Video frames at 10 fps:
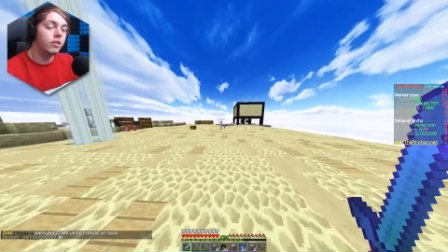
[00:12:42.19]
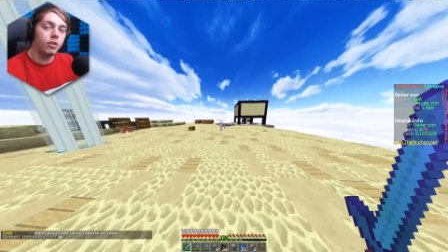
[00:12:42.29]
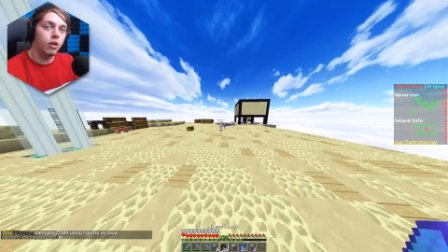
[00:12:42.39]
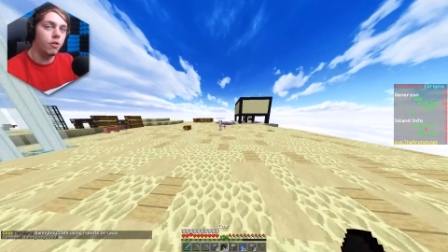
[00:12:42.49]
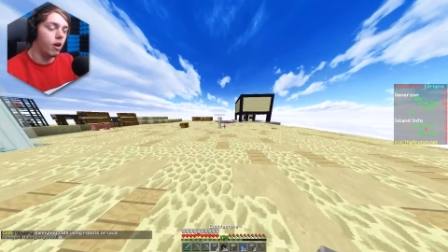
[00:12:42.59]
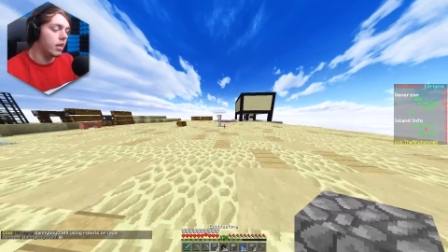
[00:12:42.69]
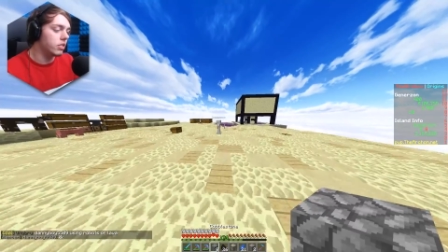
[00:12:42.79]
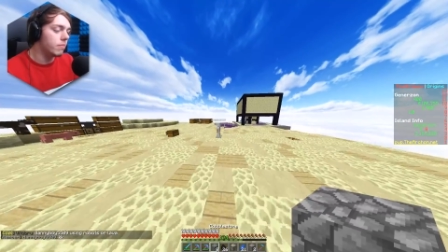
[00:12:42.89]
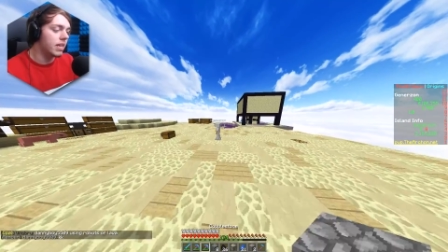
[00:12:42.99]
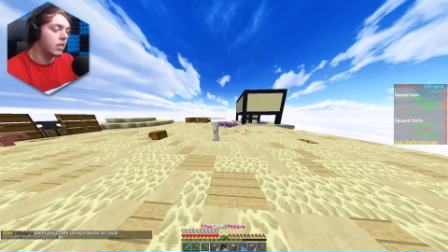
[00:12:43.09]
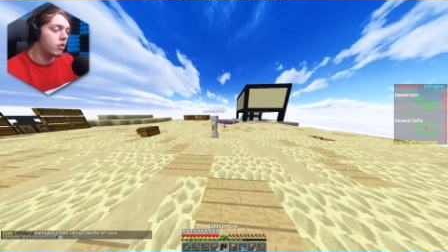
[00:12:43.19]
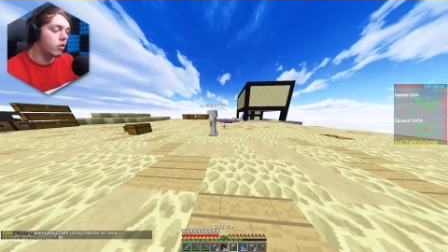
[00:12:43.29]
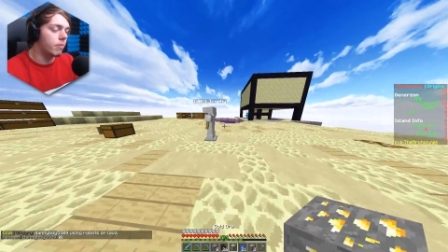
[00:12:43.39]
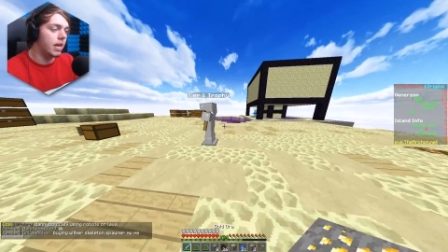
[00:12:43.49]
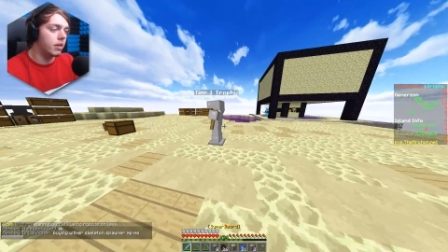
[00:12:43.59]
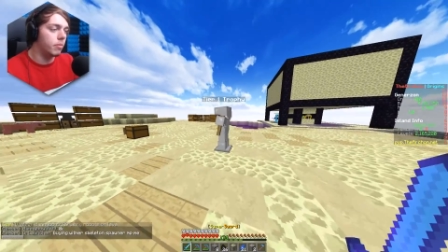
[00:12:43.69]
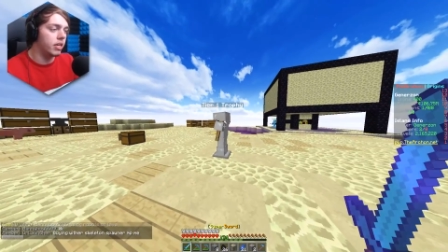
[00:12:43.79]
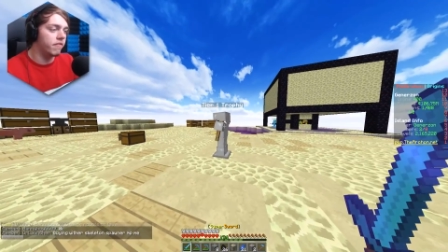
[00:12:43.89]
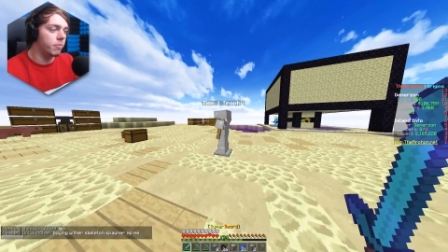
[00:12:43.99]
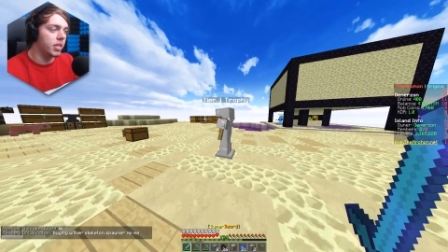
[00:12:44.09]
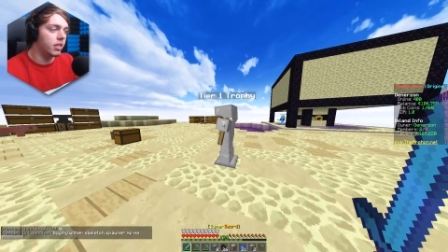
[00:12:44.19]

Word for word: so I do make a good amount of money from it,